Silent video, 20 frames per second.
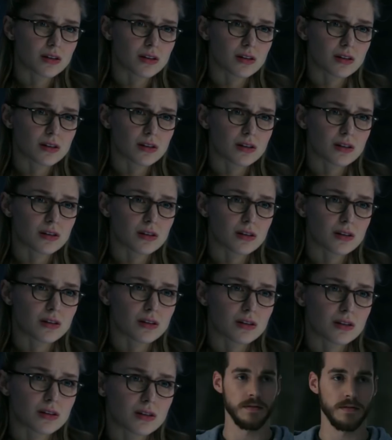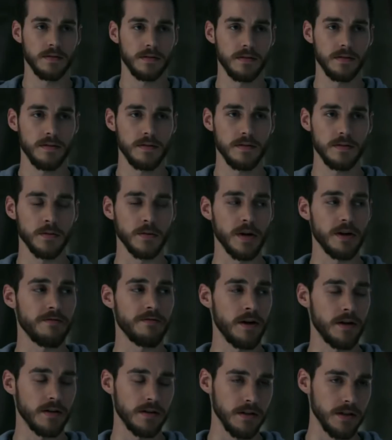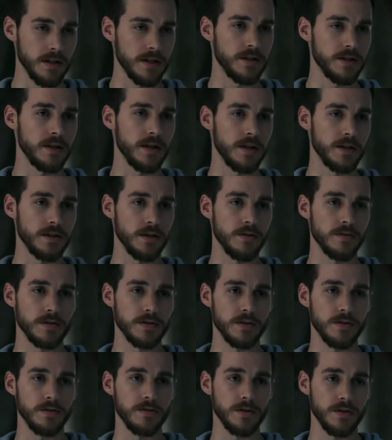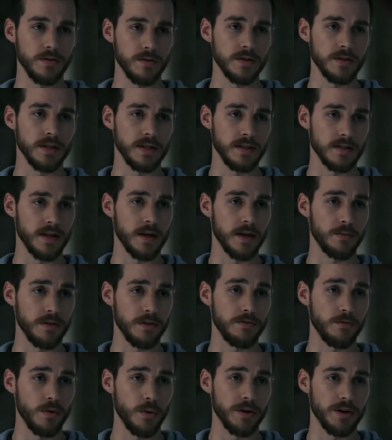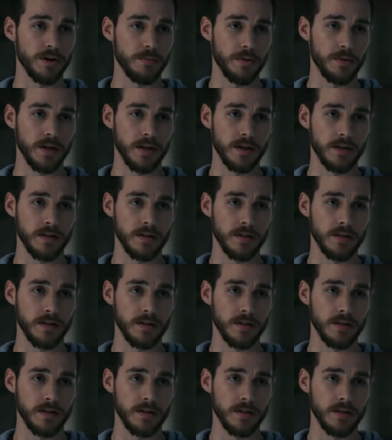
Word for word: You inspired me. So when I founded the Legion, I chose to use you as an example of what we could